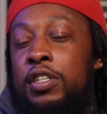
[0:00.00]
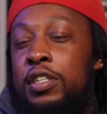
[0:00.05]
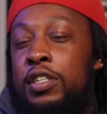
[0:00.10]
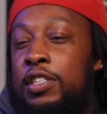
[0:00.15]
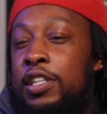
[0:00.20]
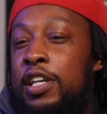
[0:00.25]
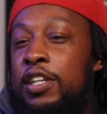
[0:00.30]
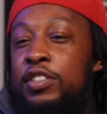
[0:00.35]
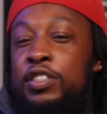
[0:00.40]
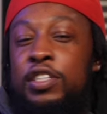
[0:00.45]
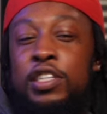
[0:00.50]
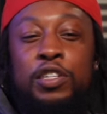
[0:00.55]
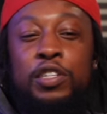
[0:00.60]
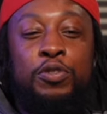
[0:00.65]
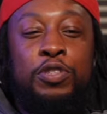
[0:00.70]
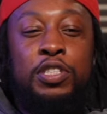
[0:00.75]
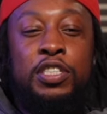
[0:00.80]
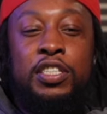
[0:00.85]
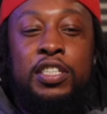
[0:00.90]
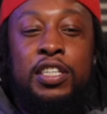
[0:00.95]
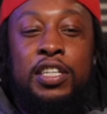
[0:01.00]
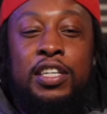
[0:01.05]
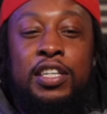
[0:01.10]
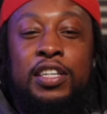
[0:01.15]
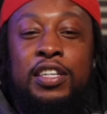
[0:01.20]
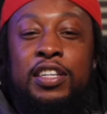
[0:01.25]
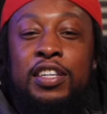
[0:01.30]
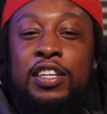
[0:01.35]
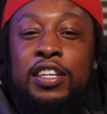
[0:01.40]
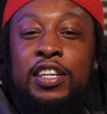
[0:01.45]
Cause I was dealing with
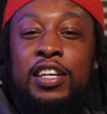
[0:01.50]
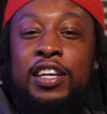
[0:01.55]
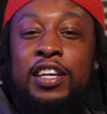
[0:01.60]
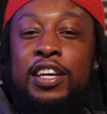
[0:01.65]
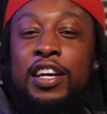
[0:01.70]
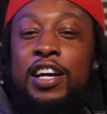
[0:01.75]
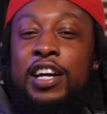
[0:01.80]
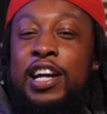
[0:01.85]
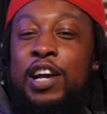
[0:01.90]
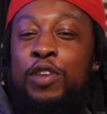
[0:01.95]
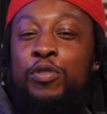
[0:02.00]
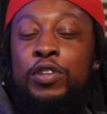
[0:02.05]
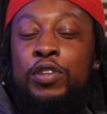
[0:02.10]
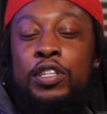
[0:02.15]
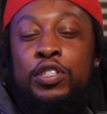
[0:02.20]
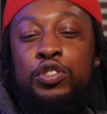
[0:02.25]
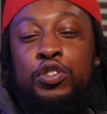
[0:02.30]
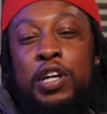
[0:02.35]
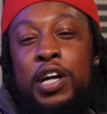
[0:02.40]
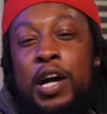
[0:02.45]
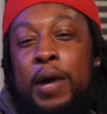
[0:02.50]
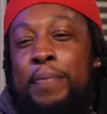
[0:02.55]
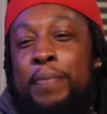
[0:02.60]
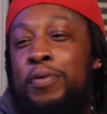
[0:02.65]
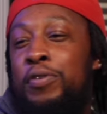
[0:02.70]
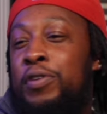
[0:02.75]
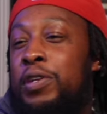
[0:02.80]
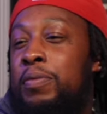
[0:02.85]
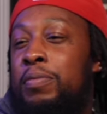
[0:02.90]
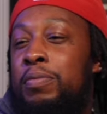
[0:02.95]
shit. Mm-hmm. I got really drunk. I
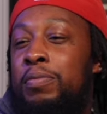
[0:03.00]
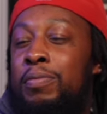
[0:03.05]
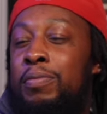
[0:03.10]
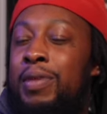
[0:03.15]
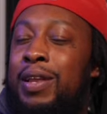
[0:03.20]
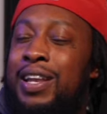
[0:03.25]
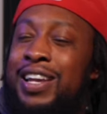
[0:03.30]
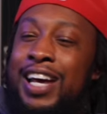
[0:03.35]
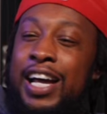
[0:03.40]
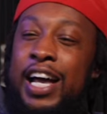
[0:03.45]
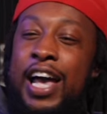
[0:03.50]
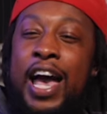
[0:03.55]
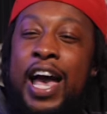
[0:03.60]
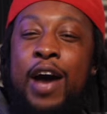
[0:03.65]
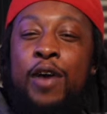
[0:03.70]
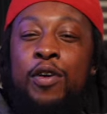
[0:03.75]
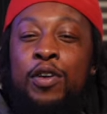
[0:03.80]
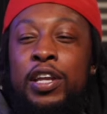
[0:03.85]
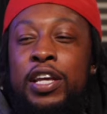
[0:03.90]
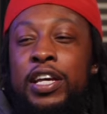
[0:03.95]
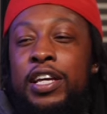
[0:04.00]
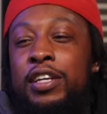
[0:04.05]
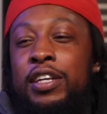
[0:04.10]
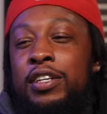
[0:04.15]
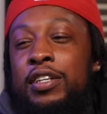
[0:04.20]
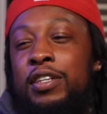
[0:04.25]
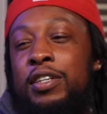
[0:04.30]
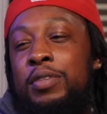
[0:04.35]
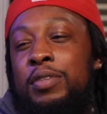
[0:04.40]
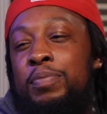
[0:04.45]
pulled up uh, like an hour late.
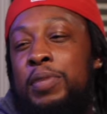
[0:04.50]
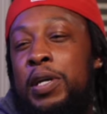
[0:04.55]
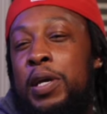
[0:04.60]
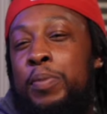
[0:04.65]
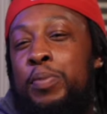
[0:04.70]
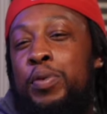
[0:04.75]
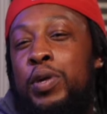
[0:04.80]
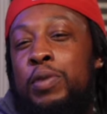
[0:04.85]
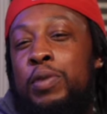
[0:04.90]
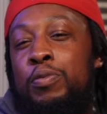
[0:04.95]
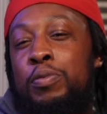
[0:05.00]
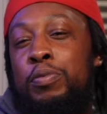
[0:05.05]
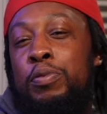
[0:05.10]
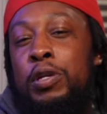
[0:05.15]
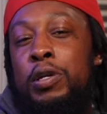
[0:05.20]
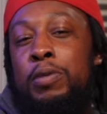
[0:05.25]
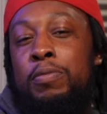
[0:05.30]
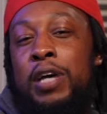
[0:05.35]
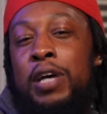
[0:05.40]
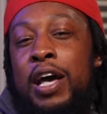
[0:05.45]
Me and Preem we put up an